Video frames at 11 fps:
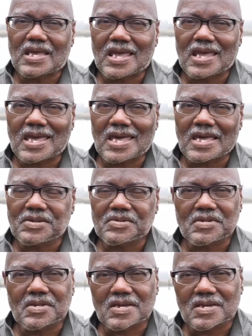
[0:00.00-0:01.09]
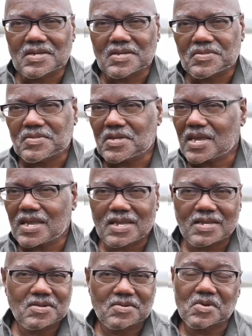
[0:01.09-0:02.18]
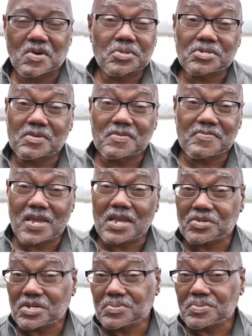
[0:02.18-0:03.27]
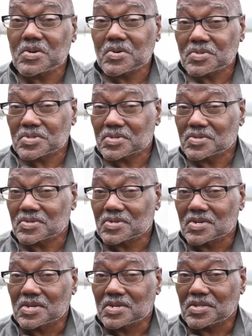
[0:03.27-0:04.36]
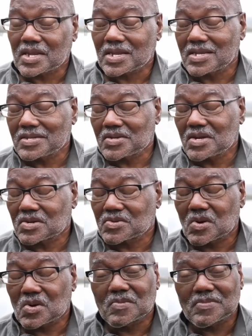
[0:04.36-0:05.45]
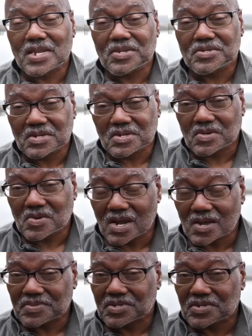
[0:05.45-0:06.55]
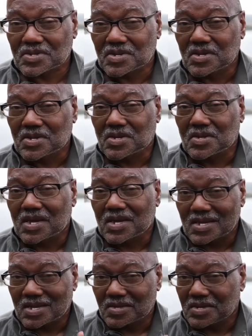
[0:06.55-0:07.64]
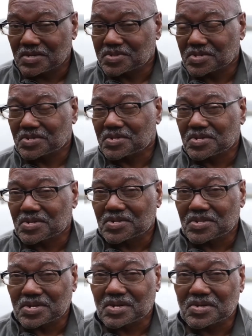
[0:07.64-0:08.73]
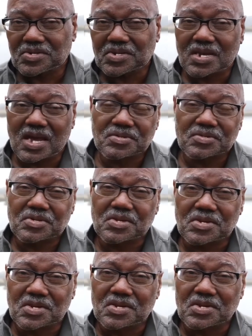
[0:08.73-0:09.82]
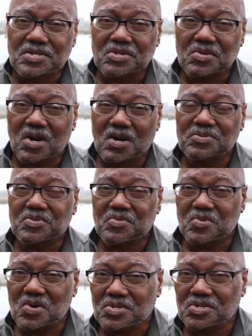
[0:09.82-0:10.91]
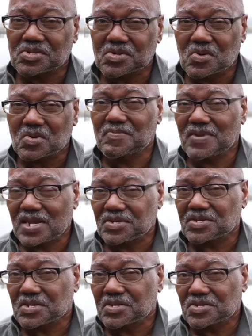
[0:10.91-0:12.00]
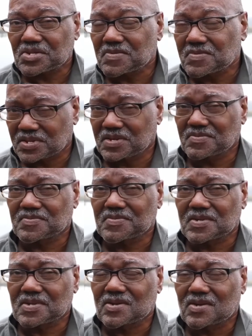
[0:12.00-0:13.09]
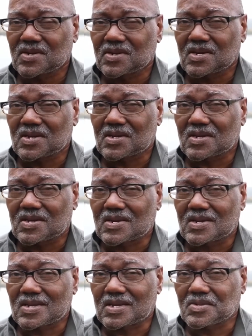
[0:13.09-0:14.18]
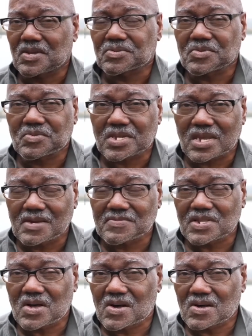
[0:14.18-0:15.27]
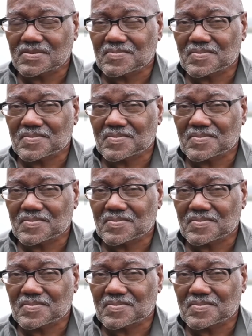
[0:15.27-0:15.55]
and they grow some amazing foods. They grow amazing crops. However, there is a catch. The crops weren't so amazing, some of them. And that's when we came along.